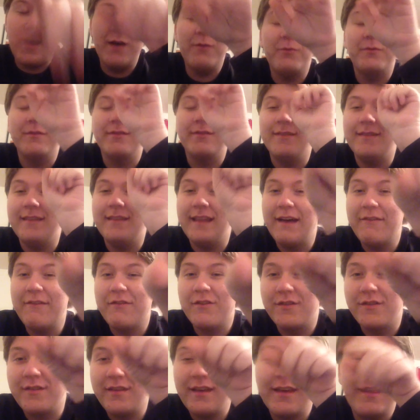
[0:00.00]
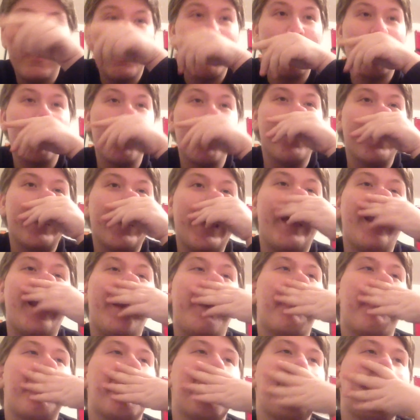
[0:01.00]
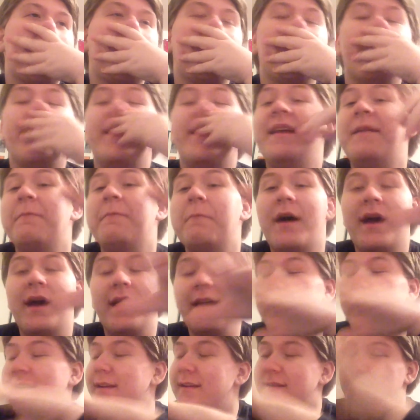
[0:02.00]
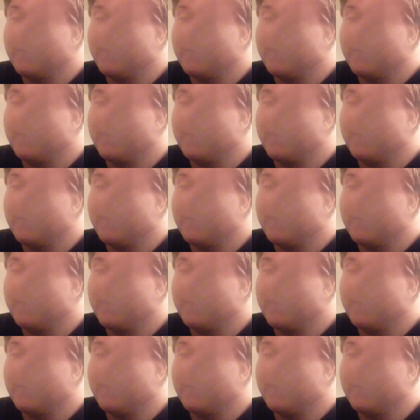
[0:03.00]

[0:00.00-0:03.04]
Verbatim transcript: I will never say that word again. In my.